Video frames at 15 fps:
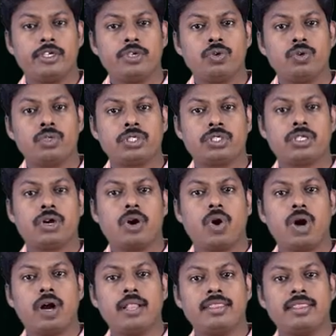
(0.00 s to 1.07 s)
use
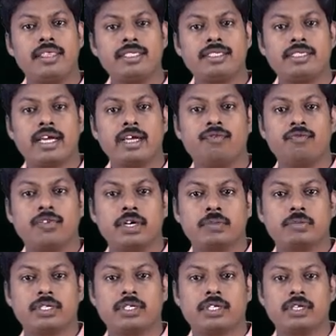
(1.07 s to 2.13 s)
all these
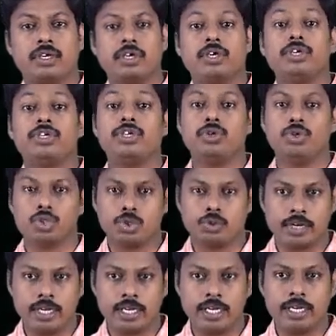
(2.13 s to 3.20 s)
adverbs,
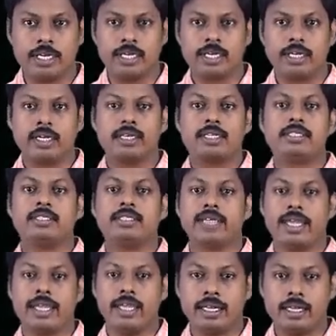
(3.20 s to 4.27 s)
usually,
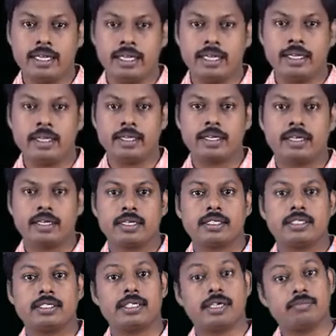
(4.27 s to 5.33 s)
daily,
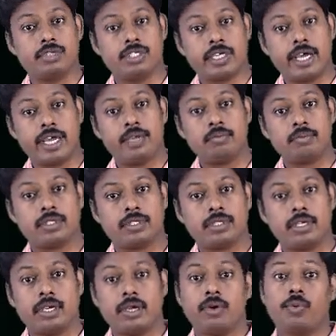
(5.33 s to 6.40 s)
sometimes,
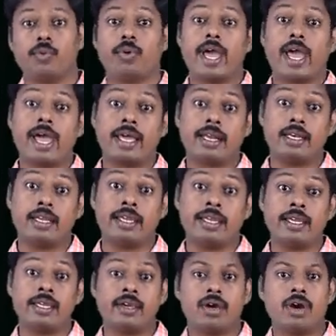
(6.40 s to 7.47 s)

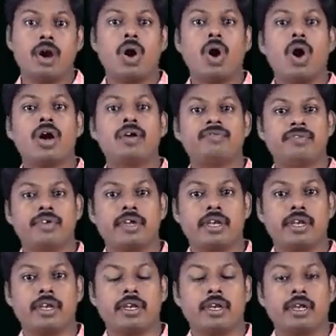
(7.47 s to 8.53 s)
rarely,
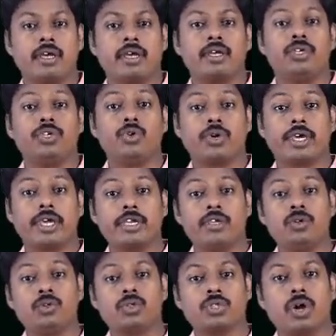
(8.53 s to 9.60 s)
often. You can use